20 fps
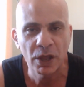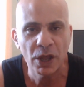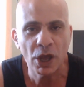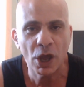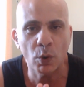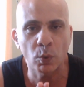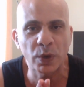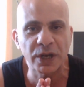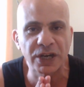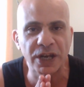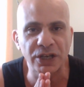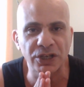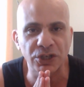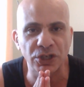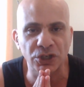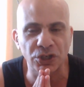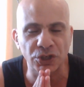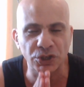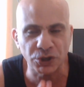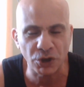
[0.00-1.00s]
and we need
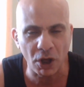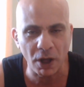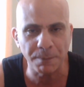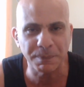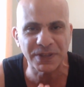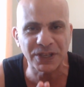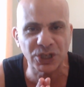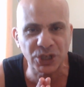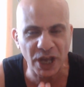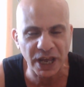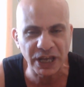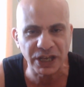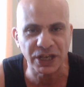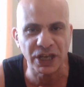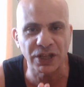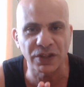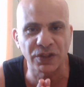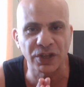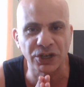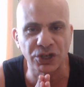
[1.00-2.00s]
to stop
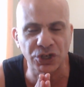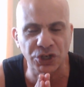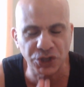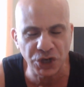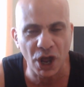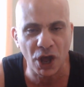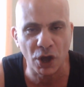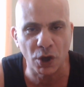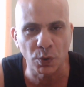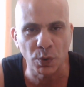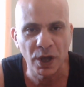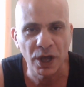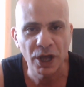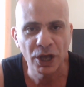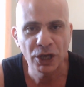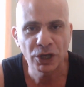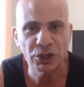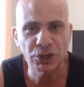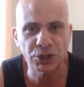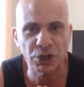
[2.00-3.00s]
taking this show
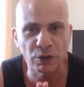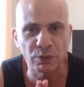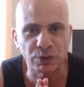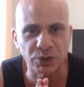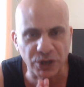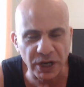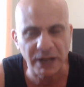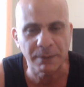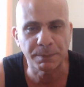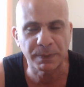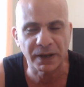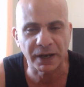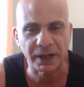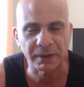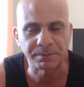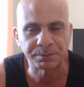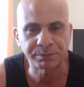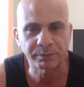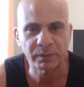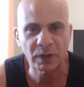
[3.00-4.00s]
so deeply.
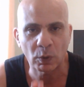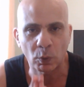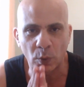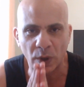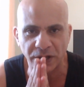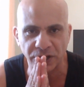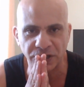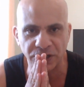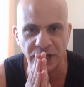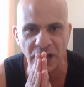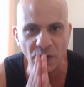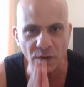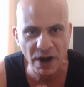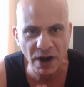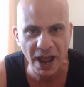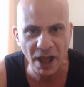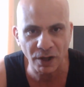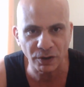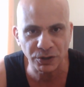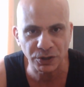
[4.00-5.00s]
Once they're
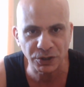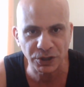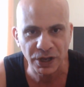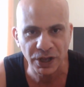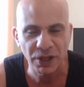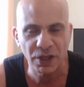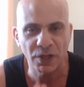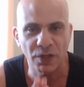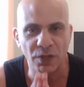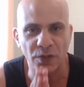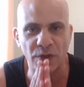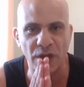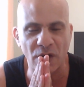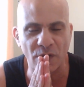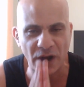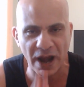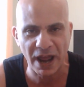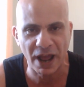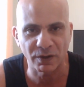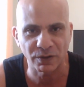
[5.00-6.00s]
out,
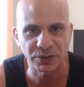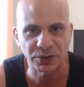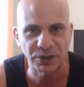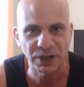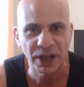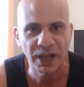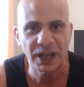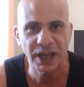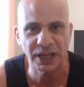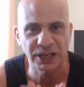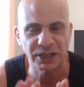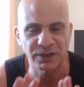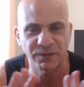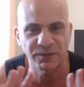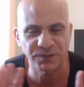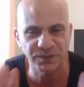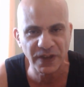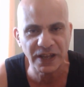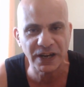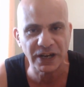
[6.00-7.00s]
they're out. It's
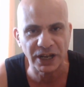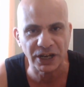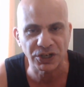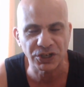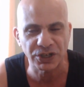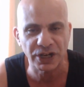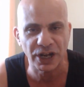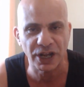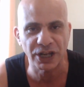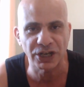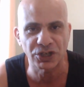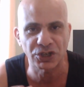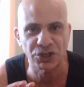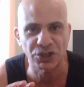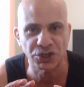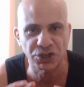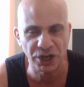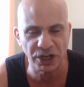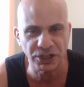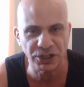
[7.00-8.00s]
finished. It's
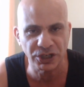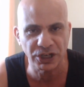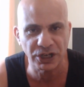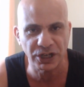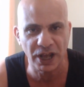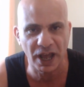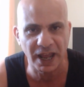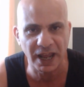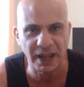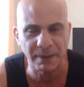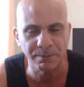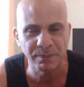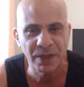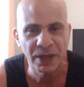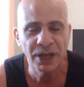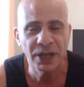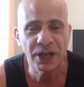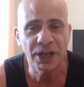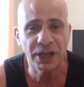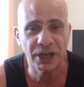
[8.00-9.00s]
just a game.
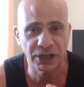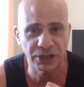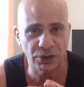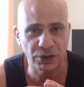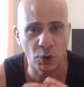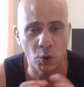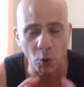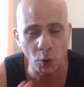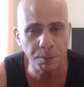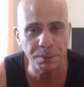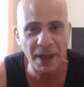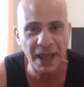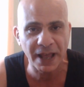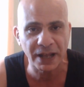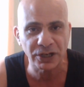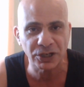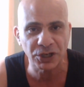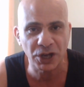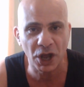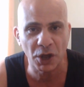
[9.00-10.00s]
It's all
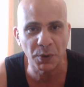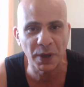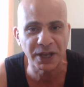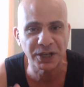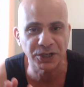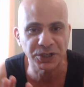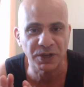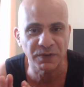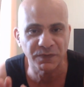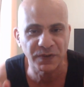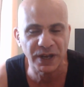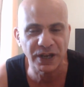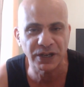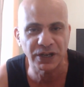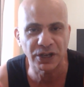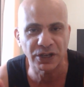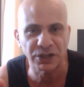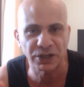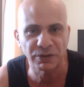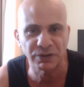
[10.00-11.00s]
panto, as
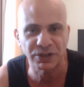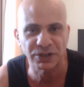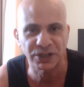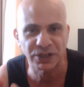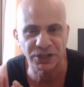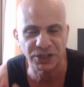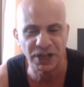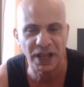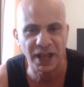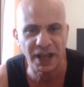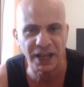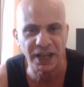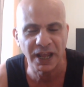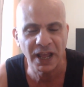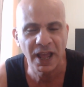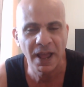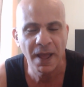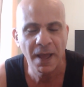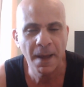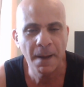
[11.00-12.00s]
Davina used to
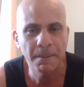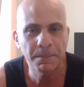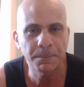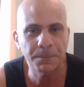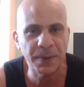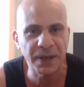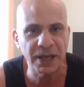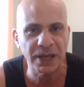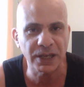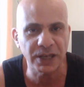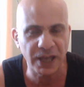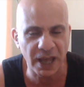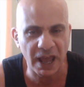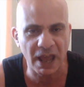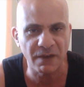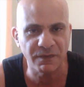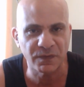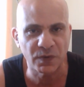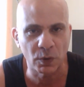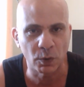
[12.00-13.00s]
say. Be
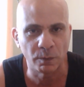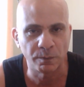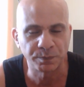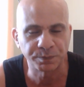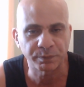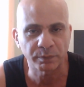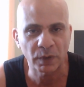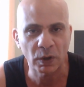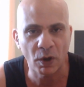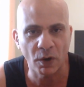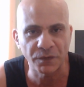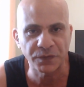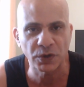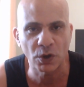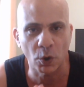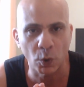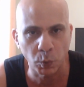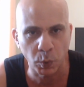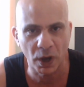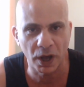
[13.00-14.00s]
careful of
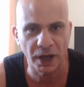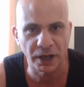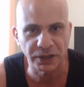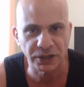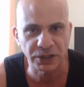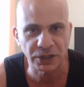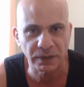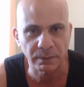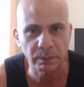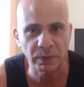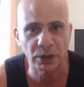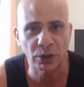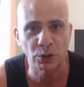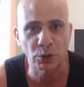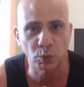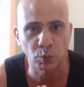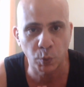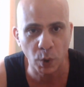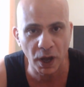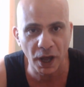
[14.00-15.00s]
your words
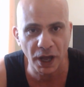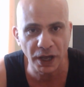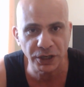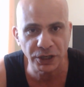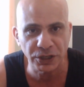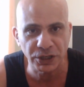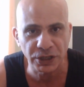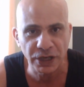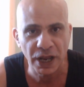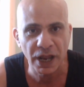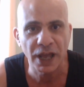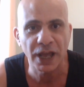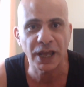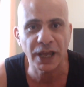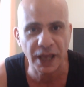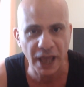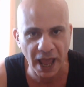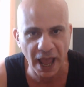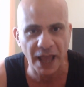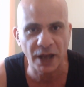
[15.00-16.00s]
because words
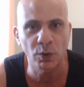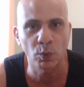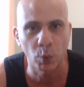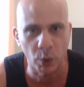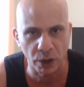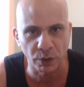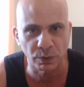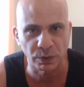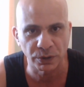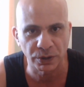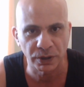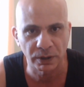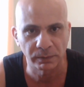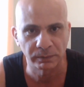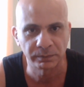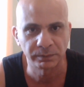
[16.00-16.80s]
can wound.